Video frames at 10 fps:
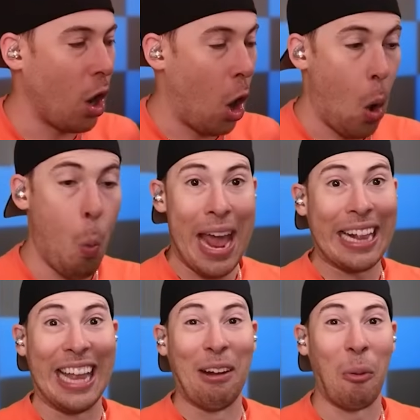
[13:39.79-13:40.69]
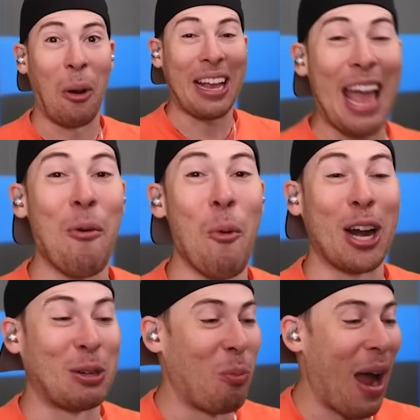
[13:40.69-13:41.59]
Oh, it did work. It
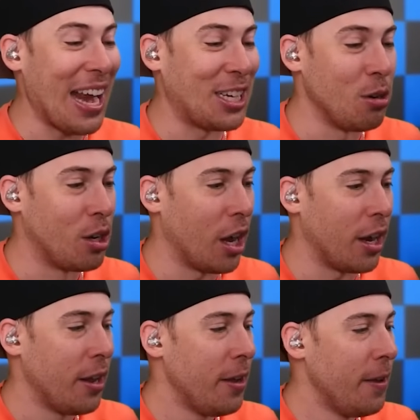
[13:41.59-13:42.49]
worked way too good.